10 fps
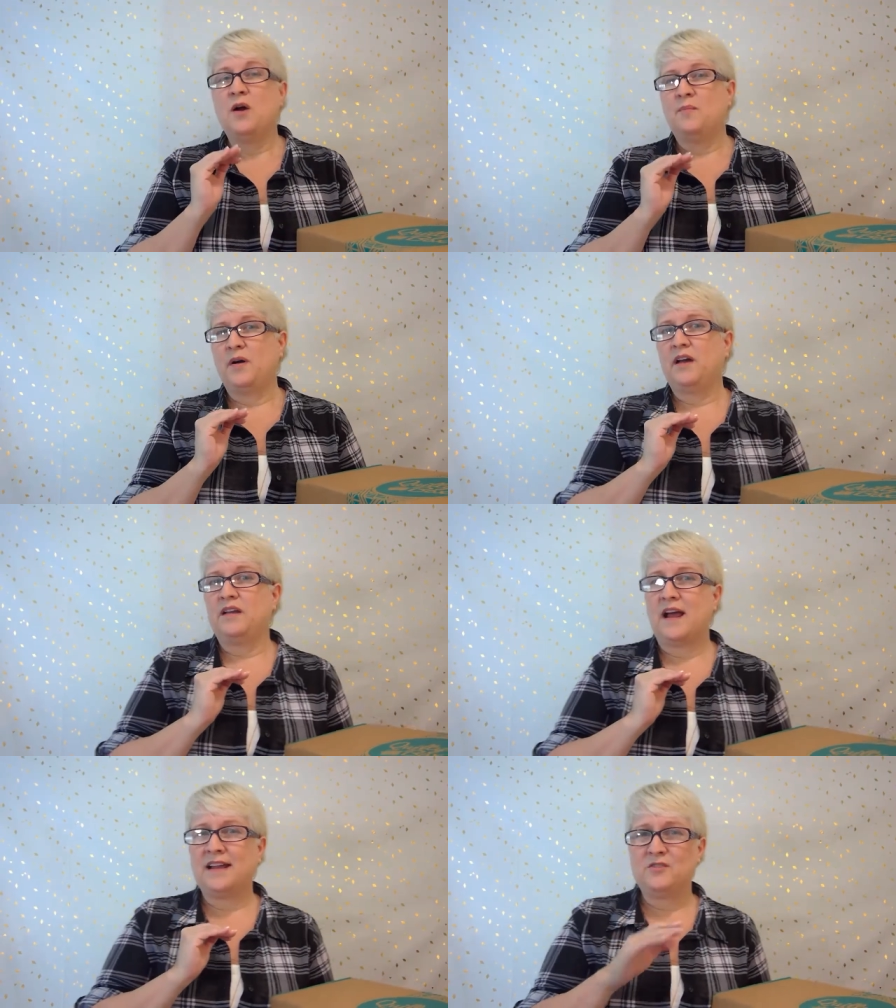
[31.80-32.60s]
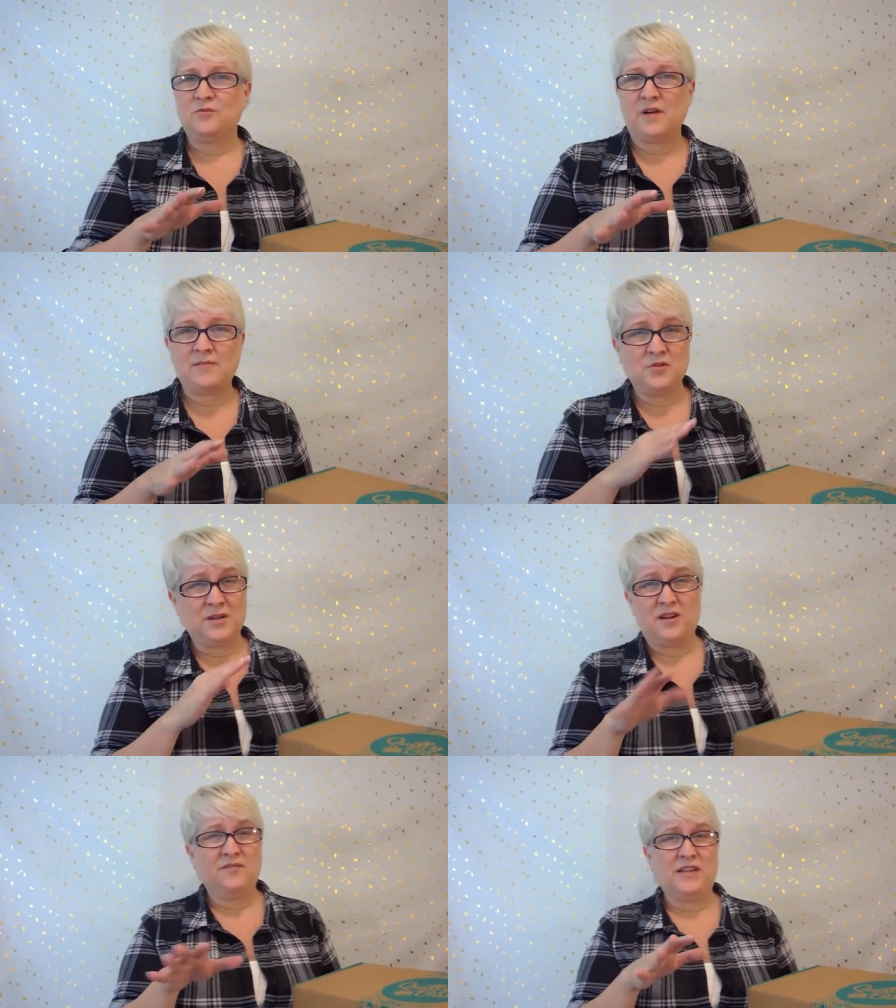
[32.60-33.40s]
But I do, I'm
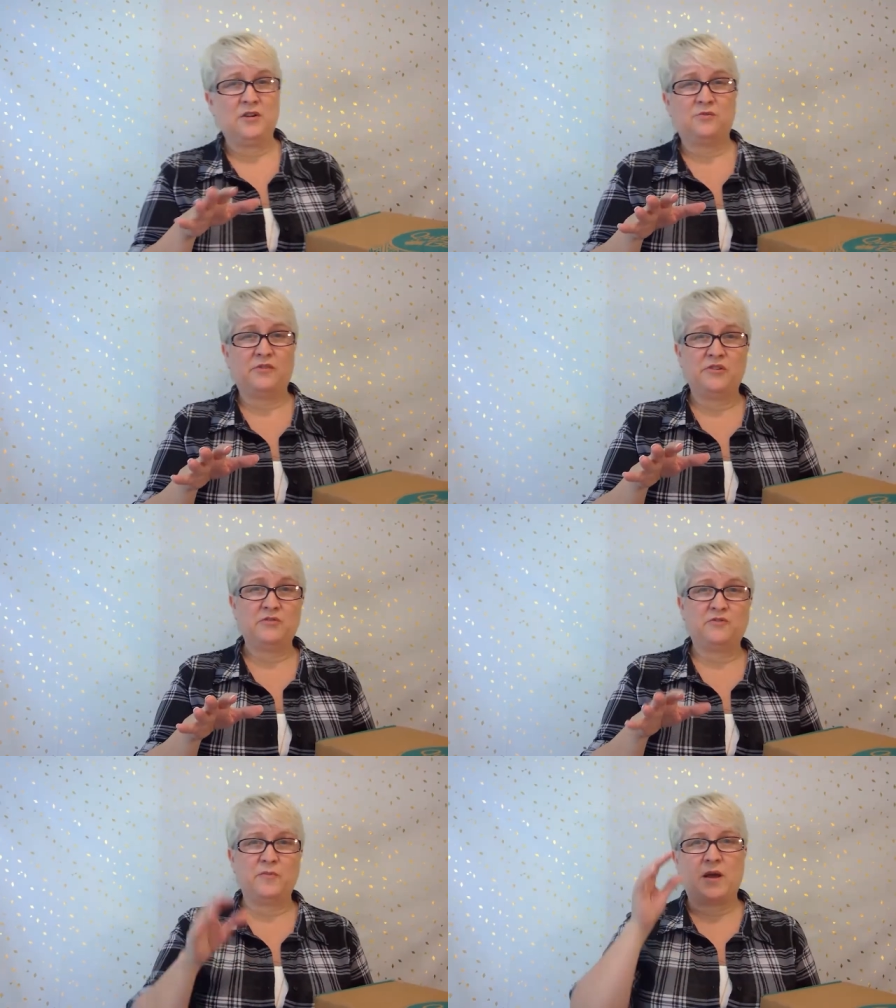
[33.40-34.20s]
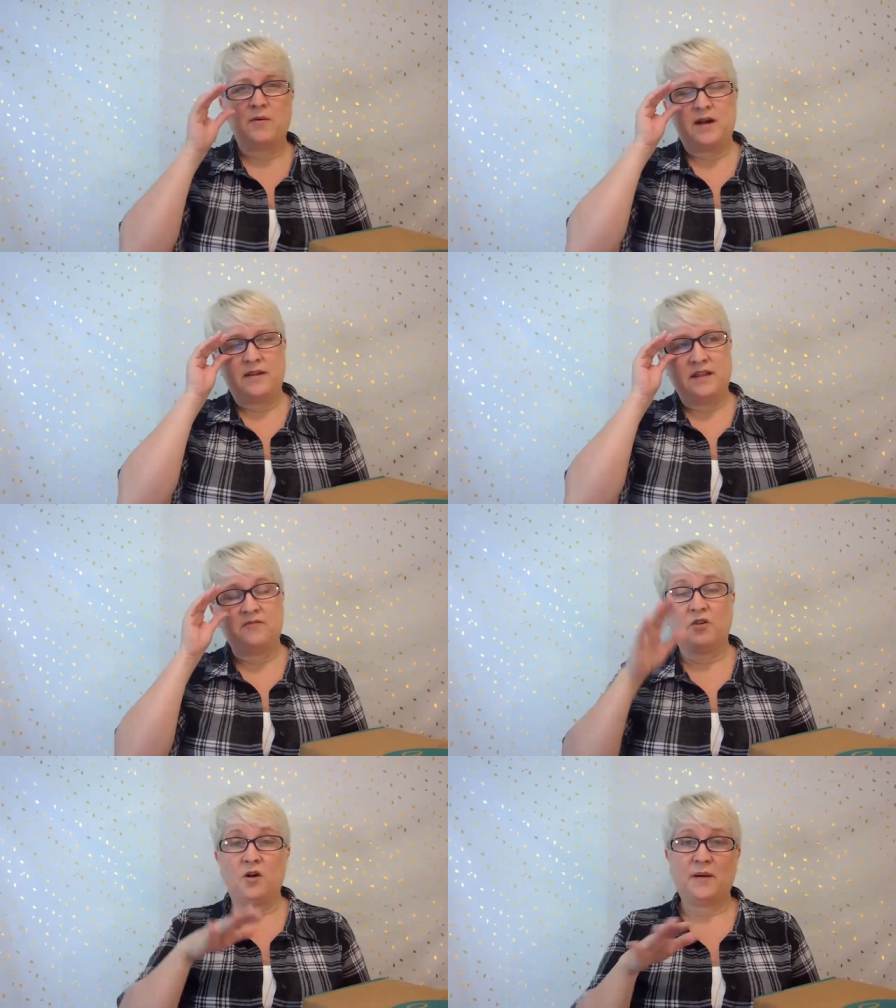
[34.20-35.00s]
doing all video reviews from now on,
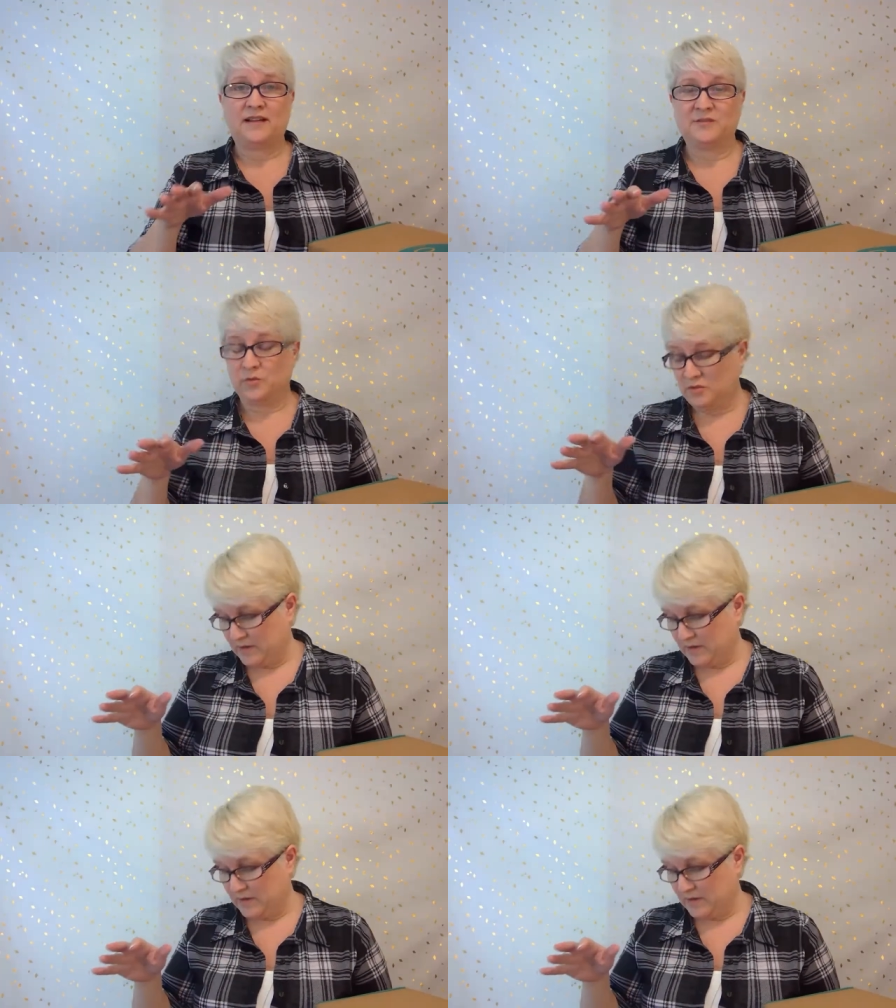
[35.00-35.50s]
if at all possible.